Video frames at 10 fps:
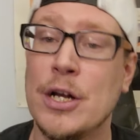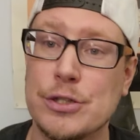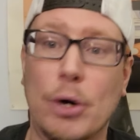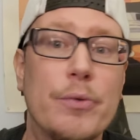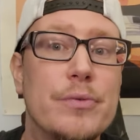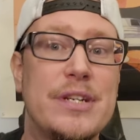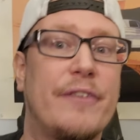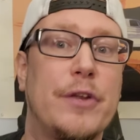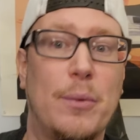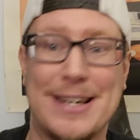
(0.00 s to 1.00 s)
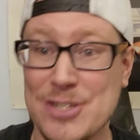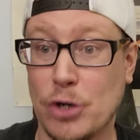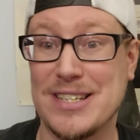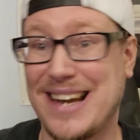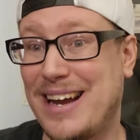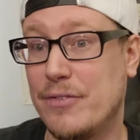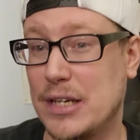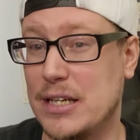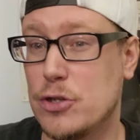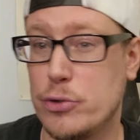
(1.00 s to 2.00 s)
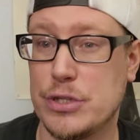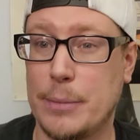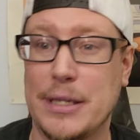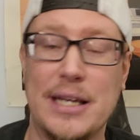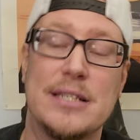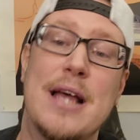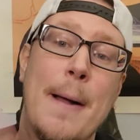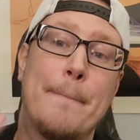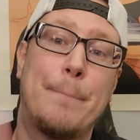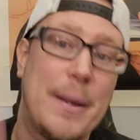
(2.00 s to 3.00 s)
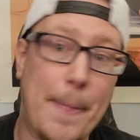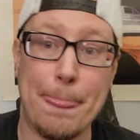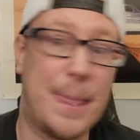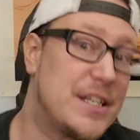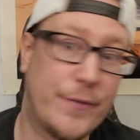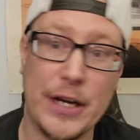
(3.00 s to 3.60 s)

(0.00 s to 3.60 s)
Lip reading: So definitely want to start diving into some of these, but this